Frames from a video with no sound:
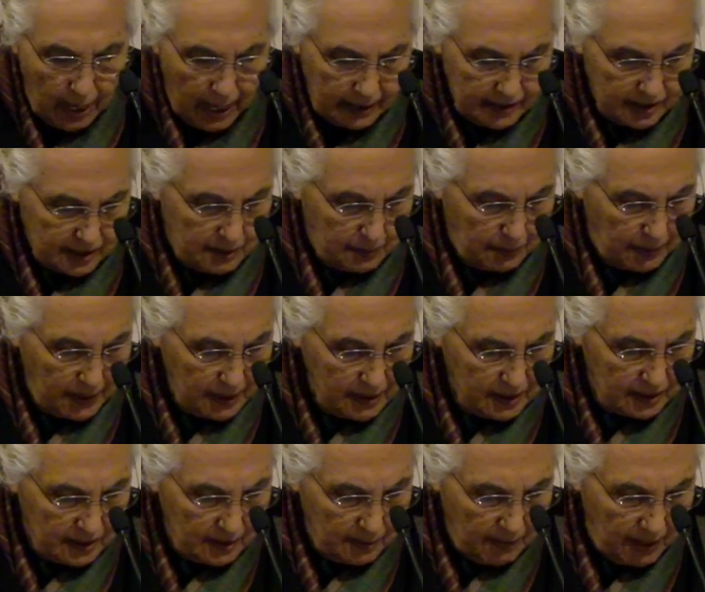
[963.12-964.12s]

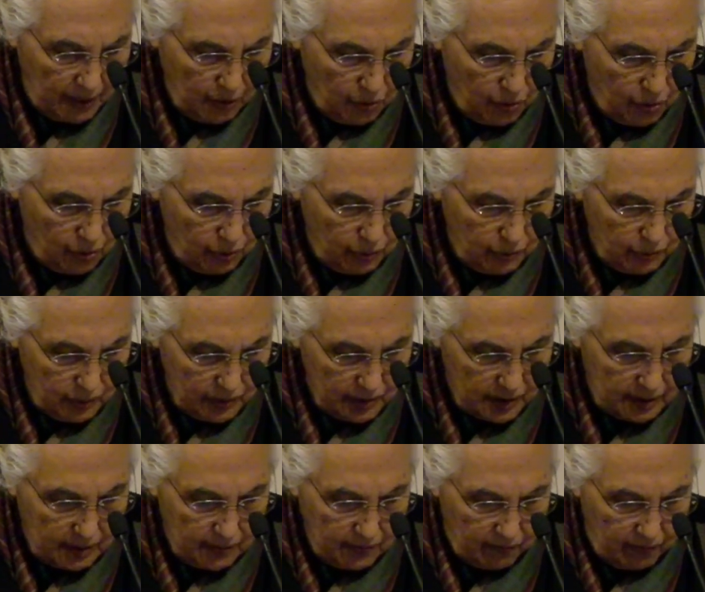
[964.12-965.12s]
aspects among
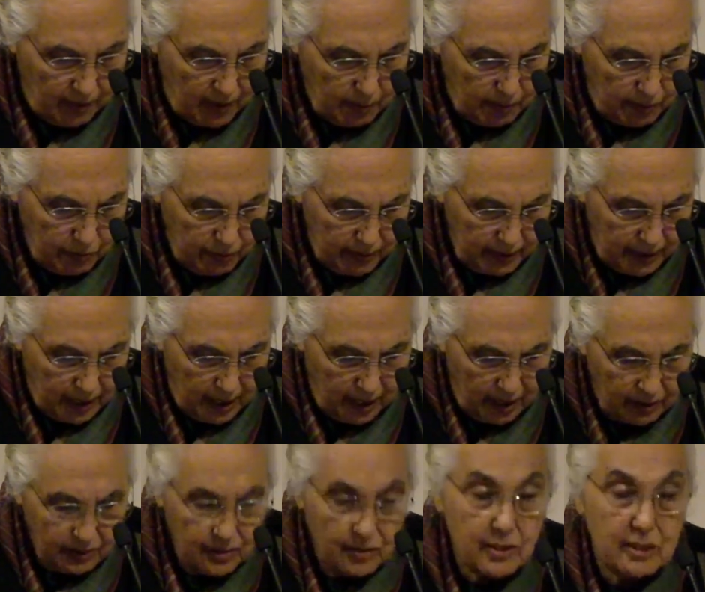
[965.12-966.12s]
those that Weber
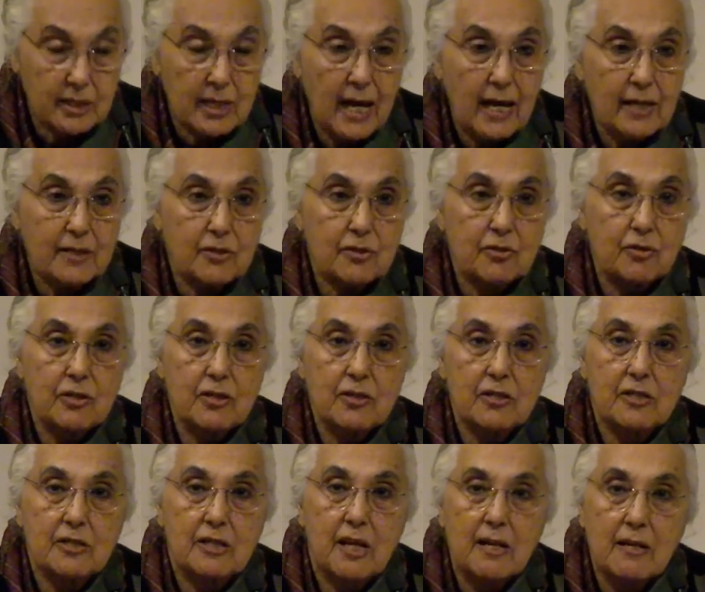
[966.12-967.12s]
regards as
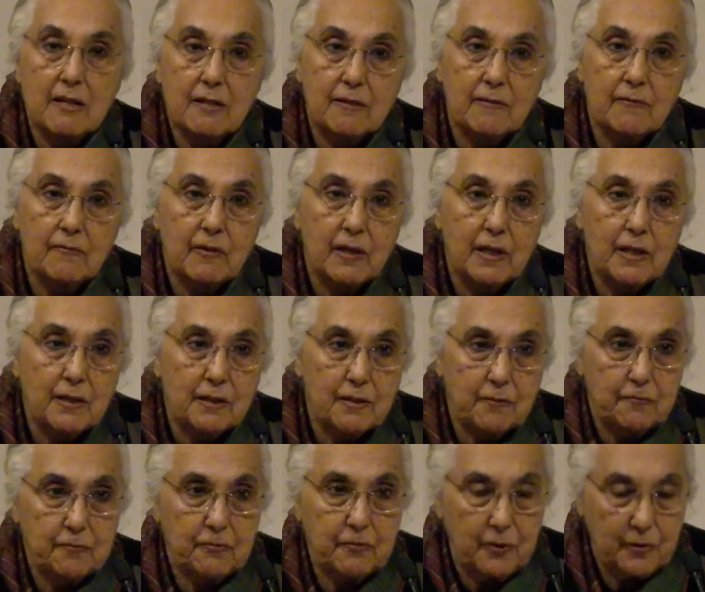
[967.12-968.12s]
distinctively
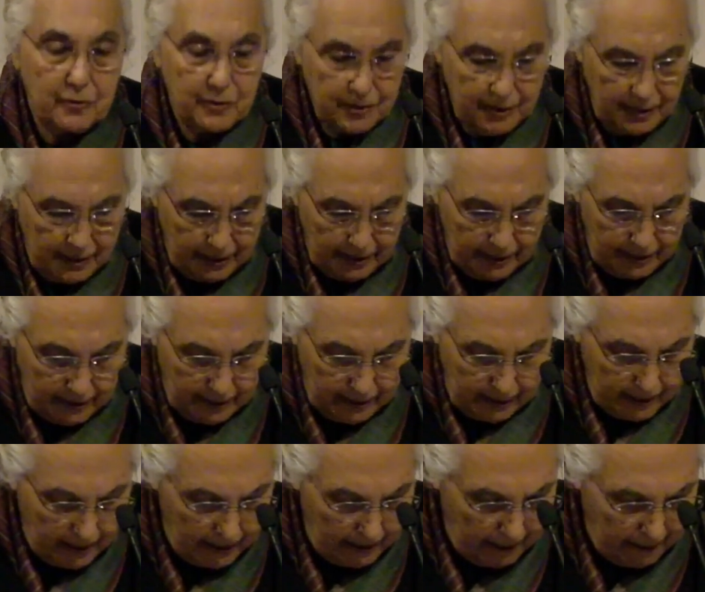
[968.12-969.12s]
different in
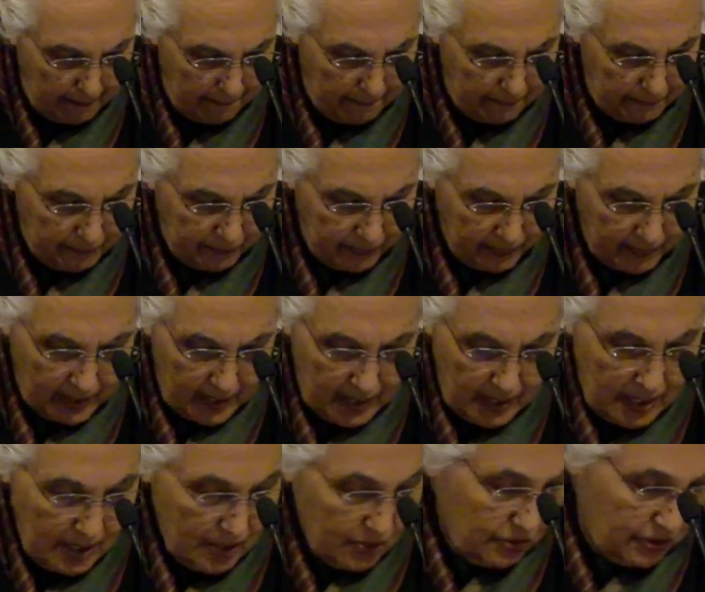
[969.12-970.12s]
India.
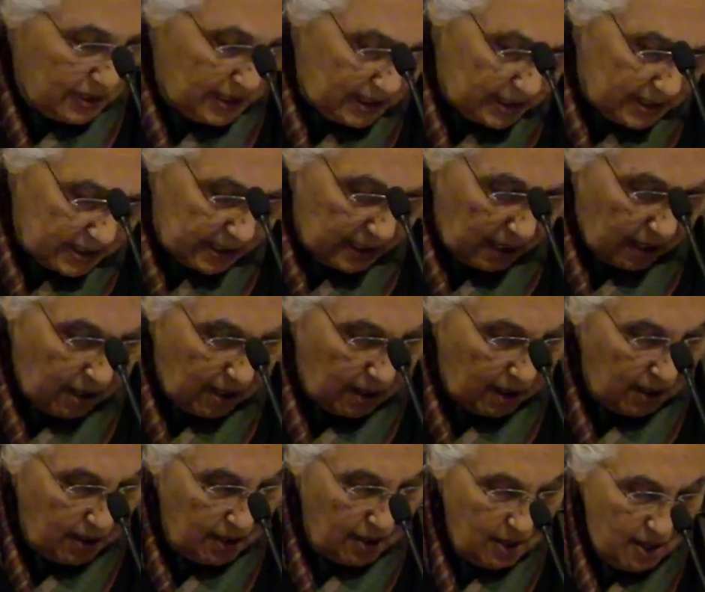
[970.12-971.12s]
These
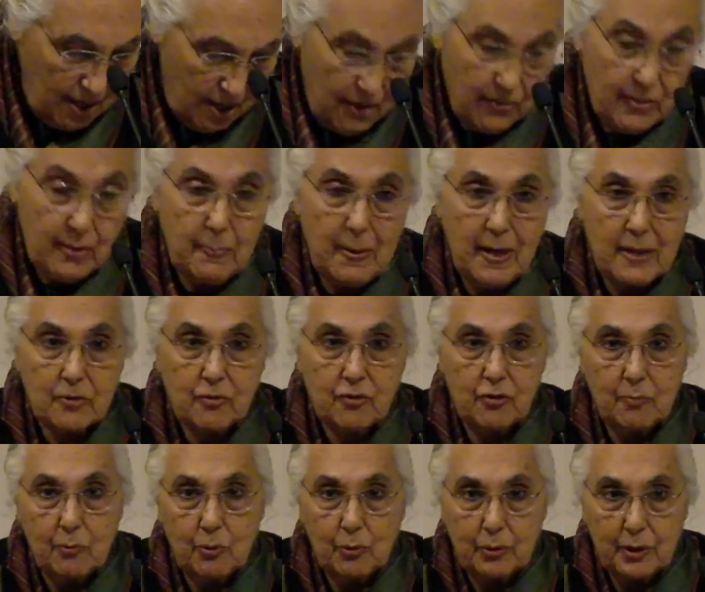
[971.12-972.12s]
are the
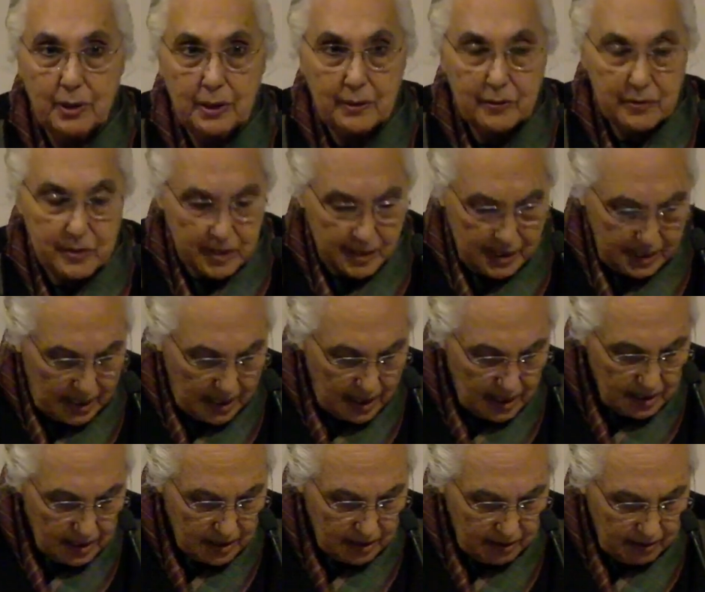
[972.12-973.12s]
patrimonial
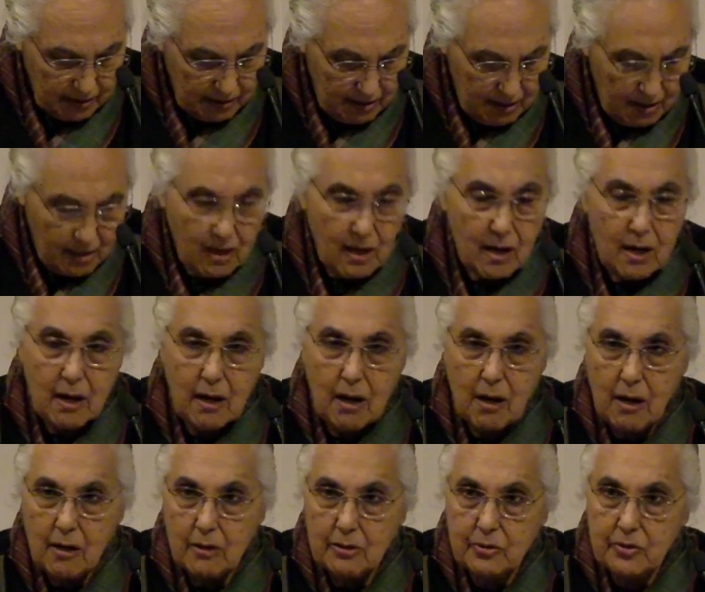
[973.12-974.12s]
state,
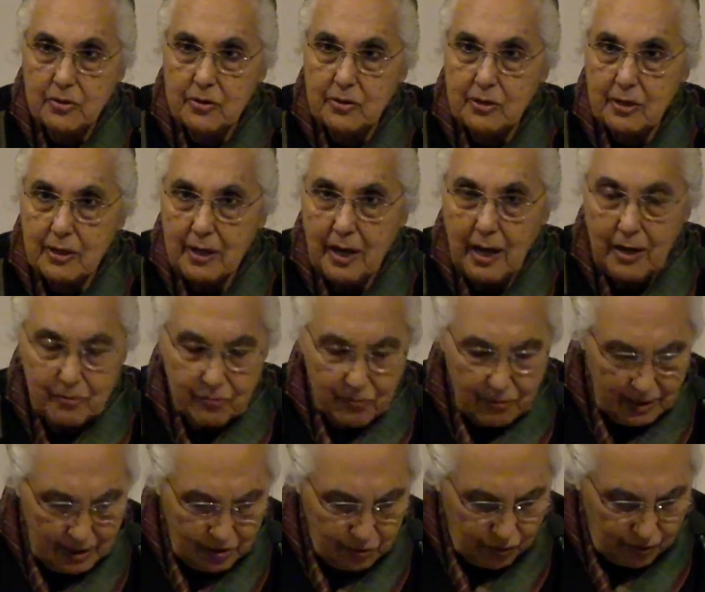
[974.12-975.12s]
caste, and
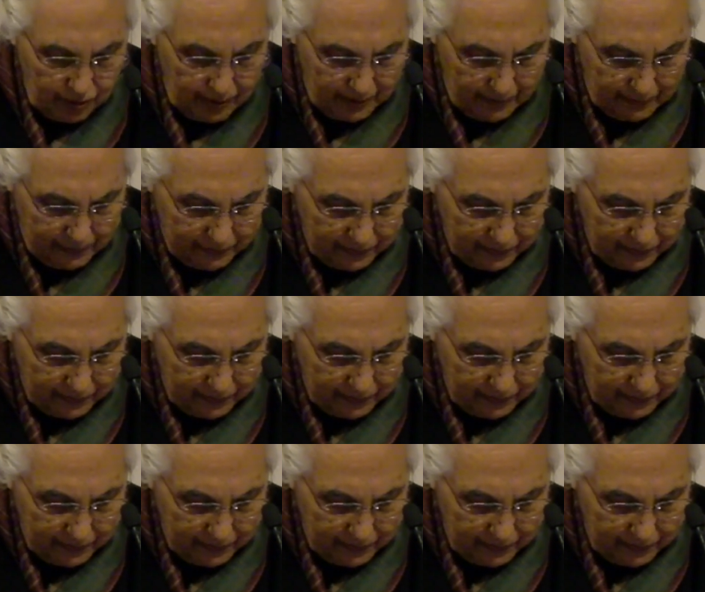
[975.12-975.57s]
religion.